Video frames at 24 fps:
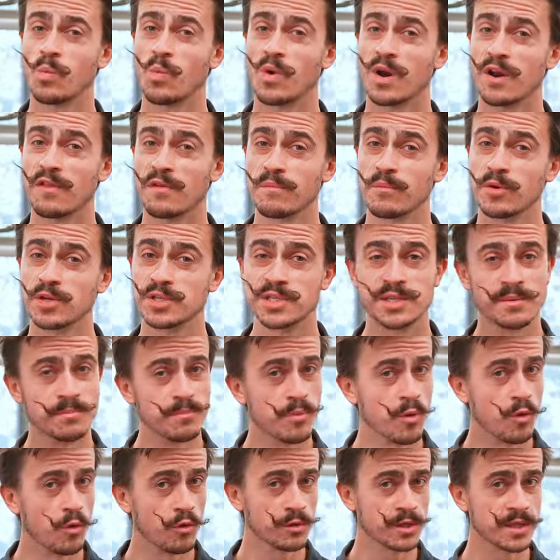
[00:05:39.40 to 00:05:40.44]
one of the most
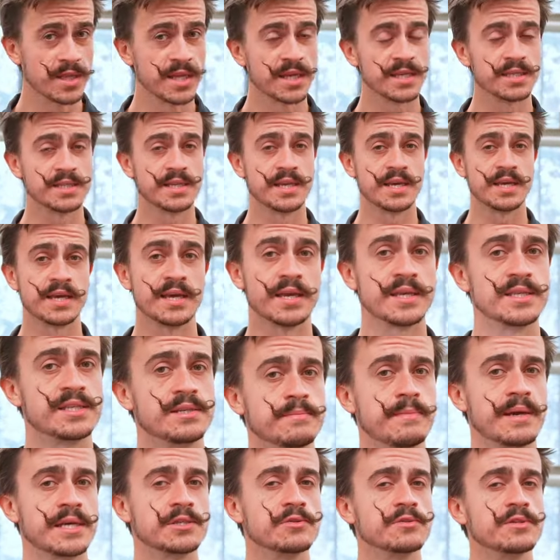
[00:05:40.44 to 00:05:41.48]
important things here is to
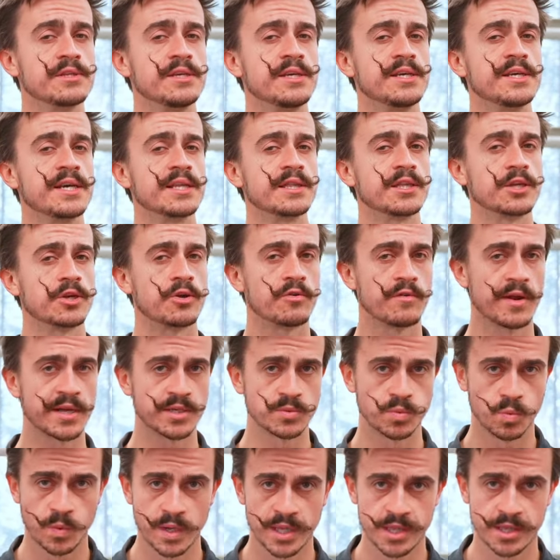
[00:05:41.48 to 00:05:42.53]
make sure that you get the
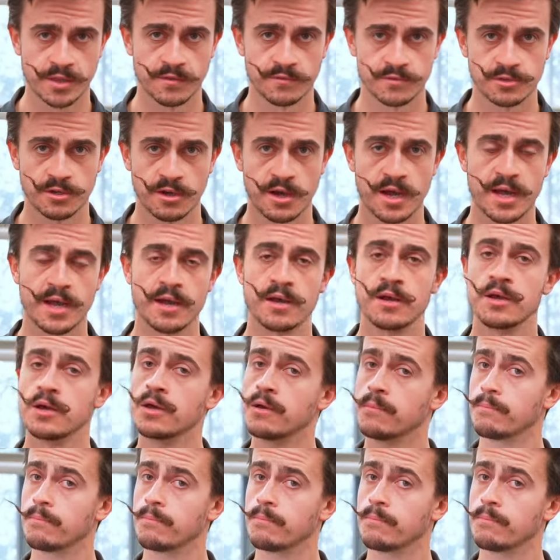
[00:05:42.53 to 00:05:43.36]
correct width of tire.